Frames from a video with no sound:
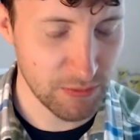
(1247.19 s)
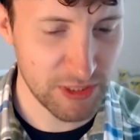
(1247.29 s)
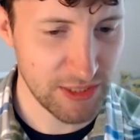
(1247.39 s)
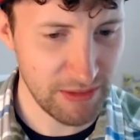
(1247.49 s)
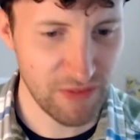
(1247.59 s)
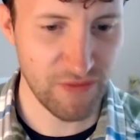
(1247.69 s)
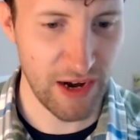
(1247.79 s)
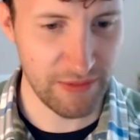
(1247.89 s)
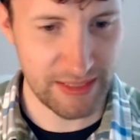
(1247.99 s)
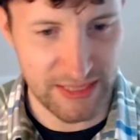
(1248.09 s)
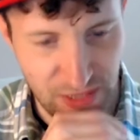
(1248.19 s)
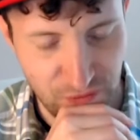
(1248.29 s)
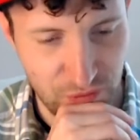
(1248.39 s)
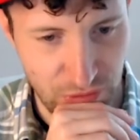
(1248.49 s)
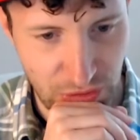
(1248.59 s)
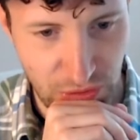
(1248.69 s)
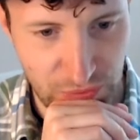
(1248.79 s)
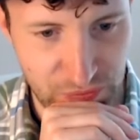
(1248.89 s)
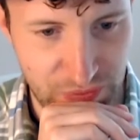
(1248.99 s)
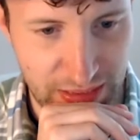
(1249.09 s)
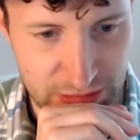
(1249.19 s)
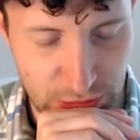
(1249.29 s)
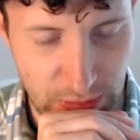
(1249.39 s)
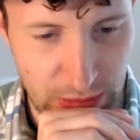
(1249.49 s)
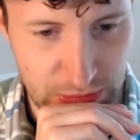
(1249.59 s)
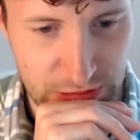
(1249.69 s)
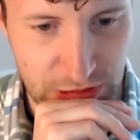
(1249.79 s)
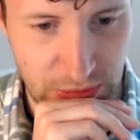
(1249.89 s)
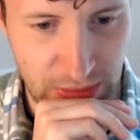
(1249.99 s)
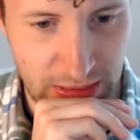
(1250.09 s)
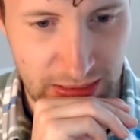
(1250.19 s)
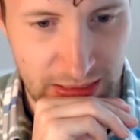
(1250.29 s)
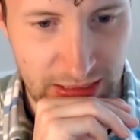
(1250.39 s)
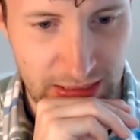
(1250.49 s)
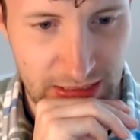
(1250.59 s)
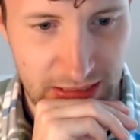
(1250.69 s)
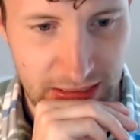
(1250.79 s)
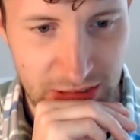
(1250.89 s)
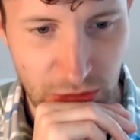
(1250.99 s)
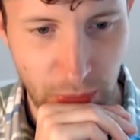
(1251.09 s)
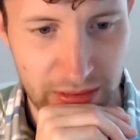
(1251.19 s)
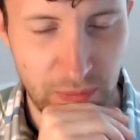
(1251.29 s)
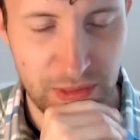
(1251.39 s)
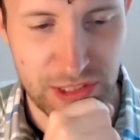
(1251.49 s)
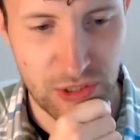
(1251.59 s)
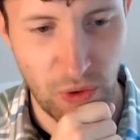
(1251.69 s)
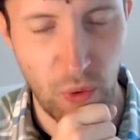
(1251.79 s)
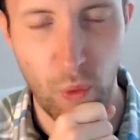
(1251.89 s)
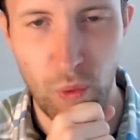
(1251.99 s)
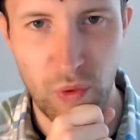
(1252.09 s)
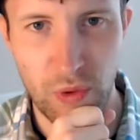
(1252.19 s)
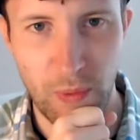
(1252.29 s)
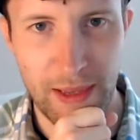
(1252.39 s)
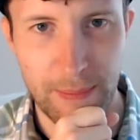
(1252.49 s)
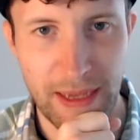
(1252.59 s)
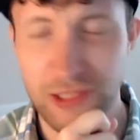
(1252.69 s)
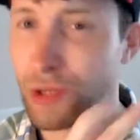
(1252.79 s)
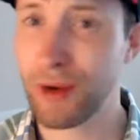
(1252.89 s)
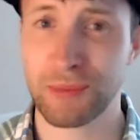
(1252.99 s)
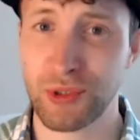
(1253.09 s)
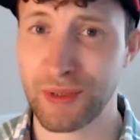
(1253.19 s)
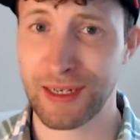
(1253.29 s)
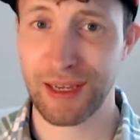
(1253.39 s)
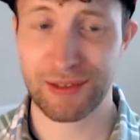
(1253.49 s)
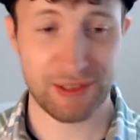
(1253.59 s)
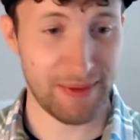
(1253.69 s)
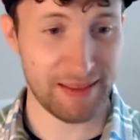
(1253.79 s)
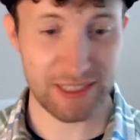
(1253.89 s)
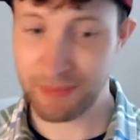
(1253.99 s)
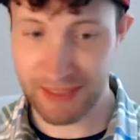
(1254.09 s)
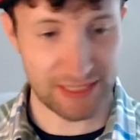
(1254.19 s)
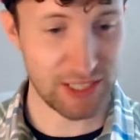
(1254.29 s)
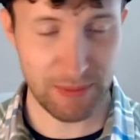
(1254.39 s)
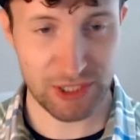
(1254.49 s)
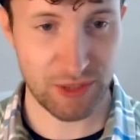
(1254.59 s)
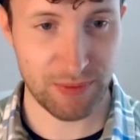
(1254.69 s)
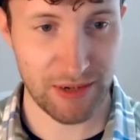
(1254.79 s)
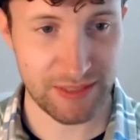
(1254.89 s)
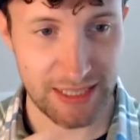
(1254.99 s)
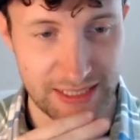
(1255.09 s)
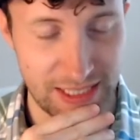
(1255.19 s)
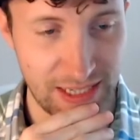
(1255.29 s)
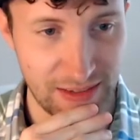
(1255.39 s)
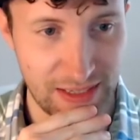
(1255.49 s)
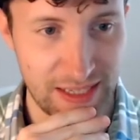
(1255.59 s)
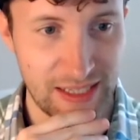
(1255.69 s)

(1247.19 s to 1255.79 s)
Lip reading: We're seeing a very different Luffy as well to the one that we saw all the way back. Sorry, I'm talking loads about this, but there's so much to process, you know.